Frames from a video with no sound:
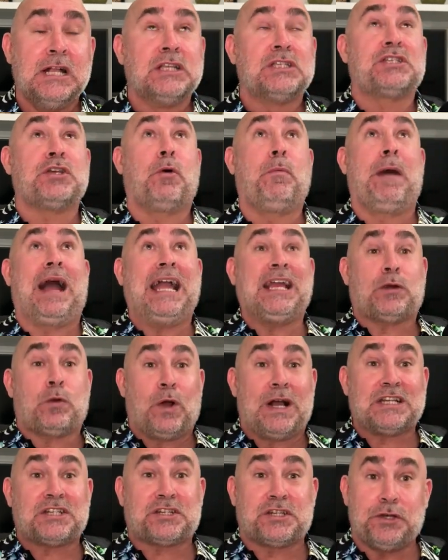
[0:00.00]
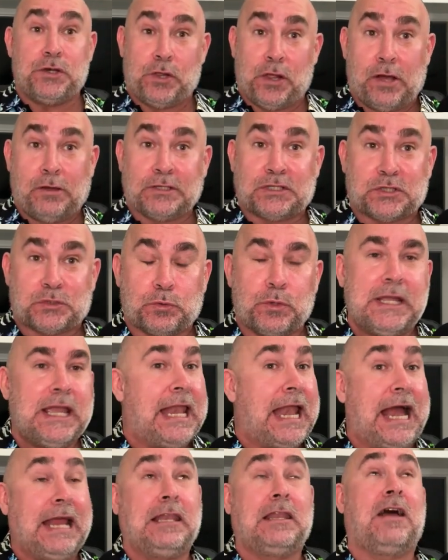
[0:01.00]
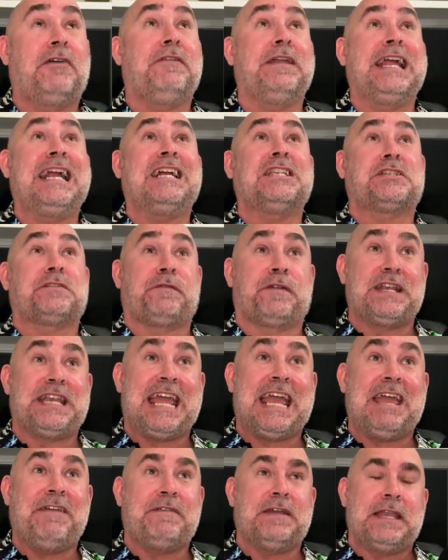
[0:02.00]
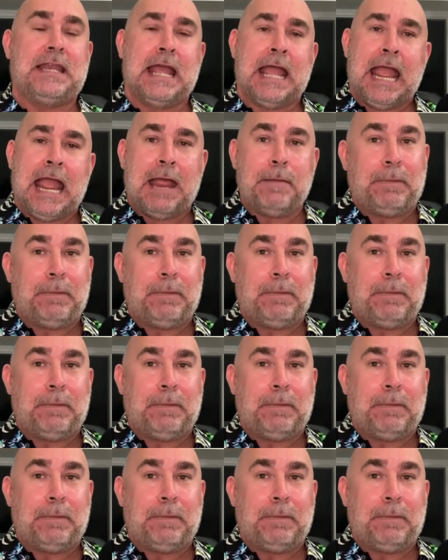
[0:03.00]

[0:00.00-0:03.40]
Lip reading: So my question to those three, and I'd love an answer for David.